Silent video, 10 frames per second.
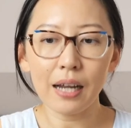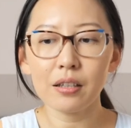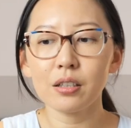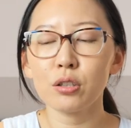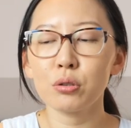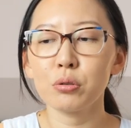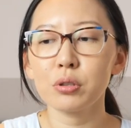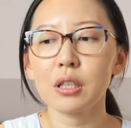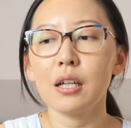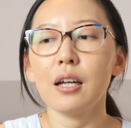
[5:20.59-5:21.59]
Either he
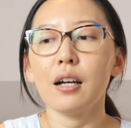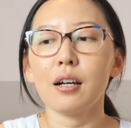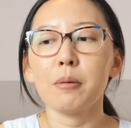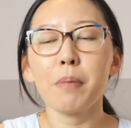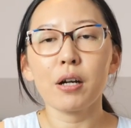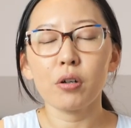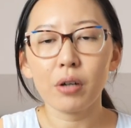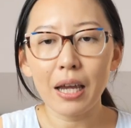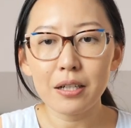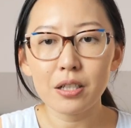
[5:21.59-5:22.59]
chose a better
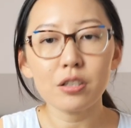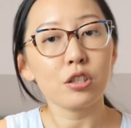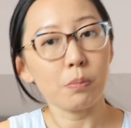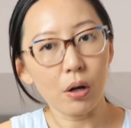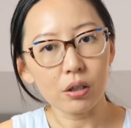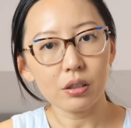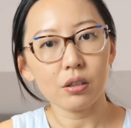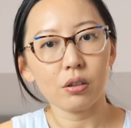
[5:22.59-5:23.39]
location, smaller,